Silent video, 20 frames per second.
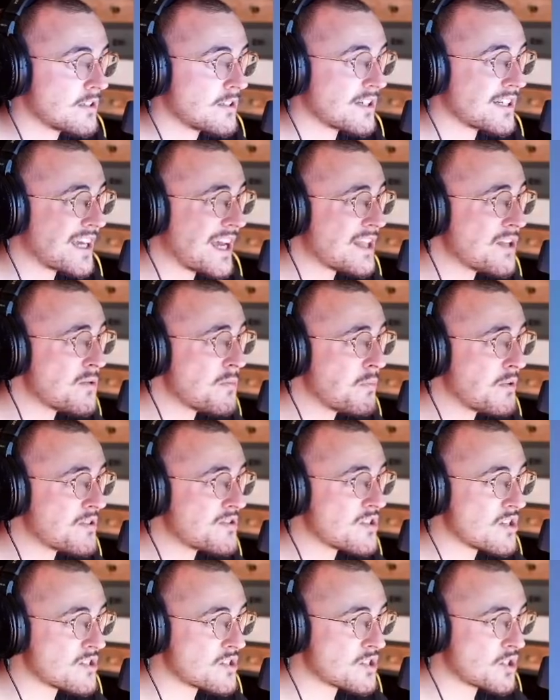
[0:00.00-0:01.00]
So can you please
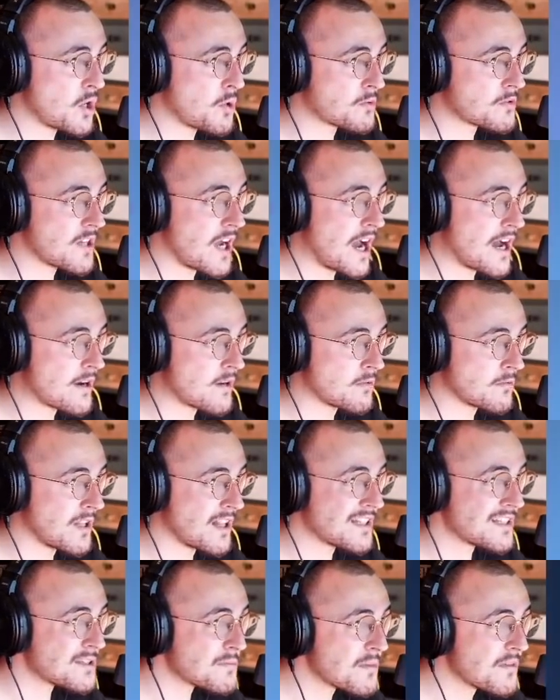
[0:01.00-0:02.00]
just go down a
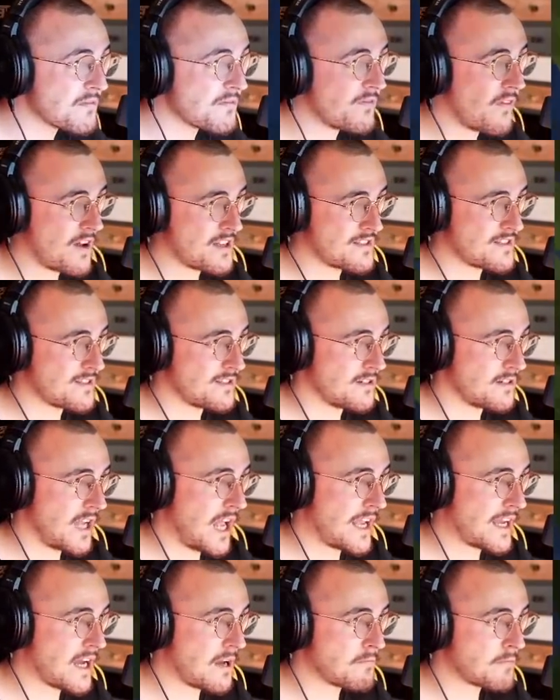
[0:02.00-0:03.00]
little bit faster?
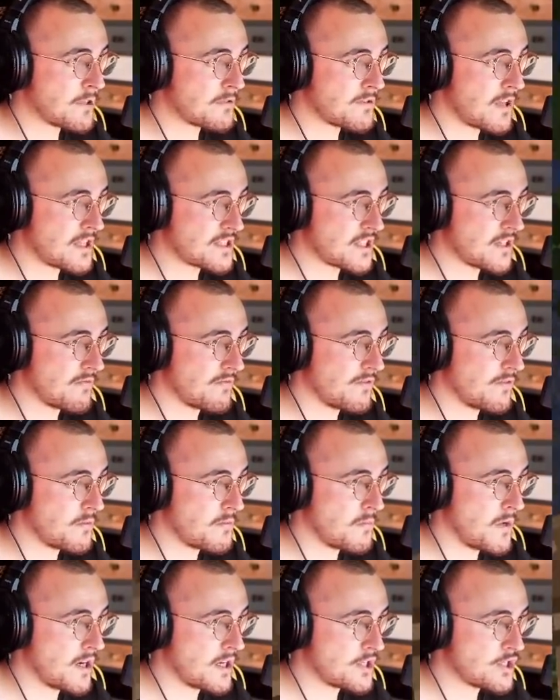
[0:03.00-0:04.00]
Like, I'm not asking for
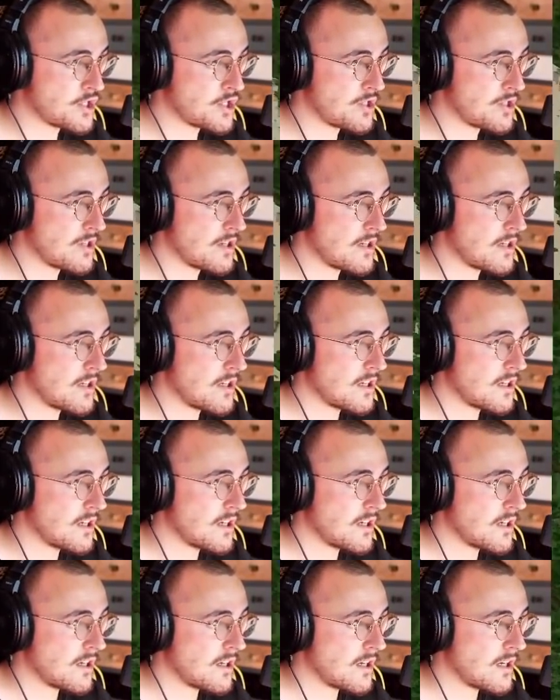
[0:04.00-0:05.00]
much.
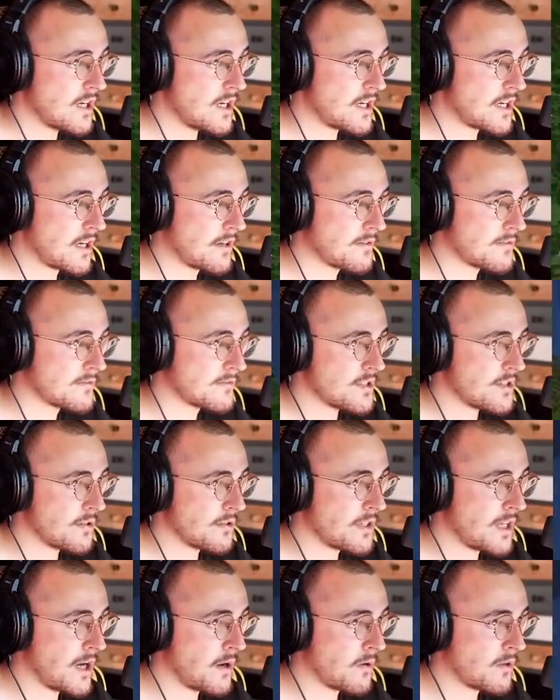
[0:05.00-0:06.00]
Okay, so
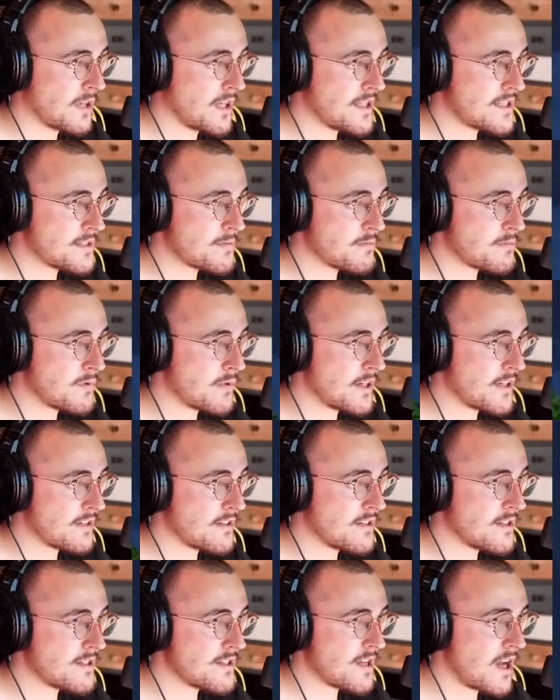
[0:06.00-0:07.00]
now let's bring
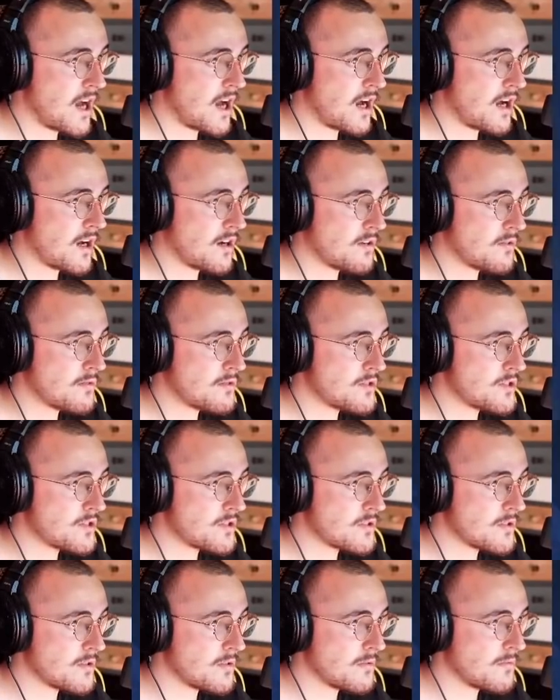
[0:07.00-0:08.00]
this out
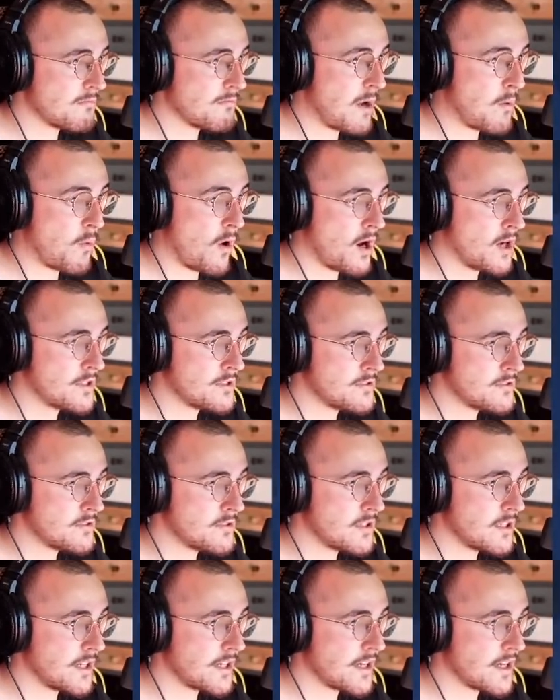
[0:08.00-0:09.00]
by one.
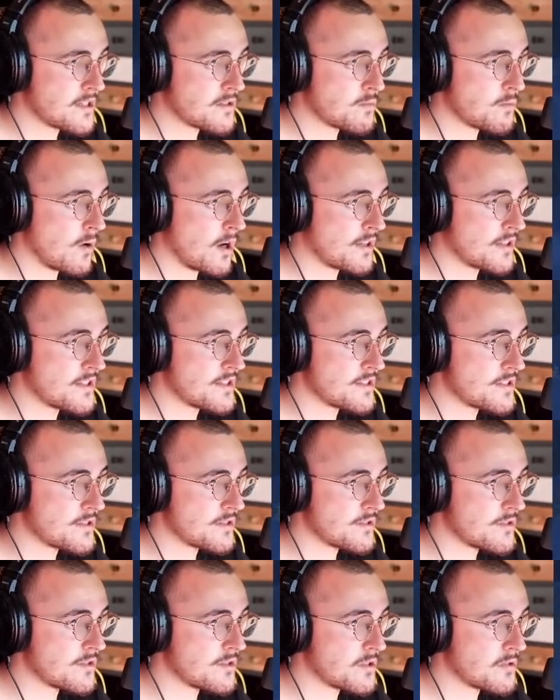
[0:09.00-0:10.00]
I guess one is
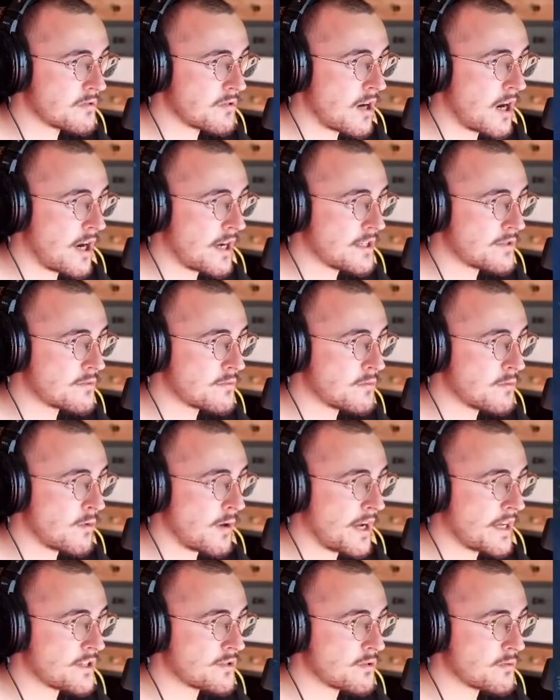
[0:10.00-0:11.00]
the right
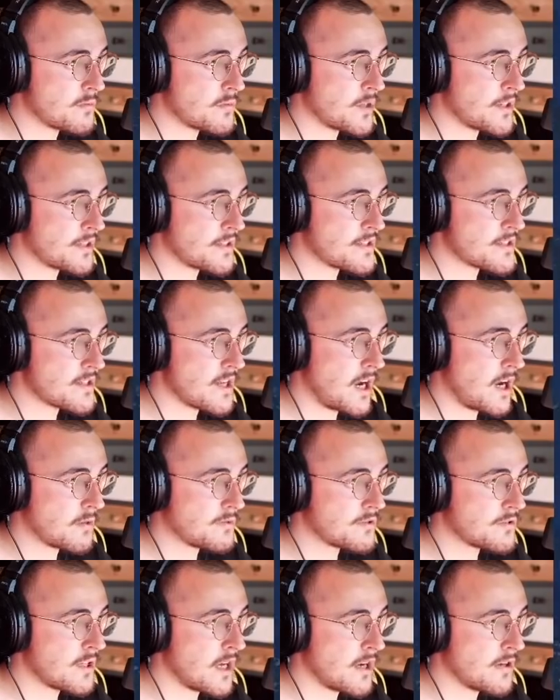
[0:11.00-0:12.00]
way to bring this out
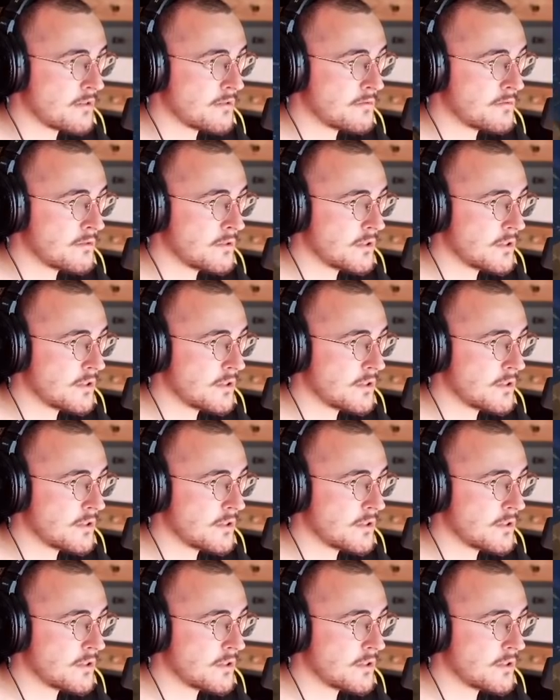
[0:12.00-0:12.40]
now.